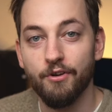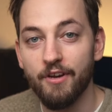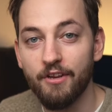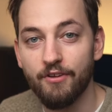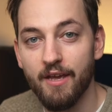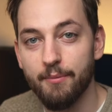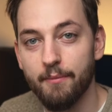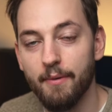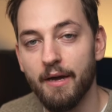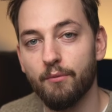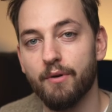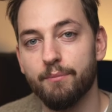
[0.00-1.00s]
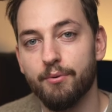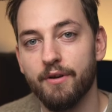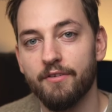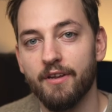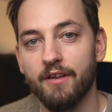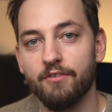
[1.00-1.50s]
What you need to keep in mind when
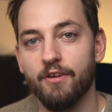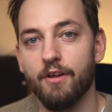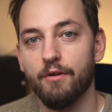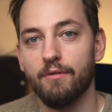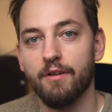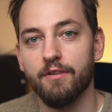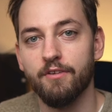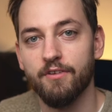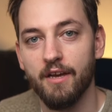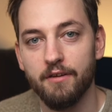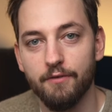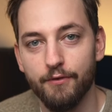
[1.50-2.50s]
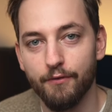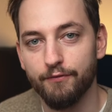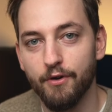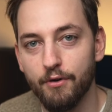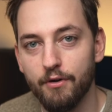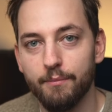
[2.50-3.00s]
printing is not only the size of your
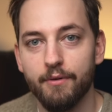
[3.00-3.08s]
photo,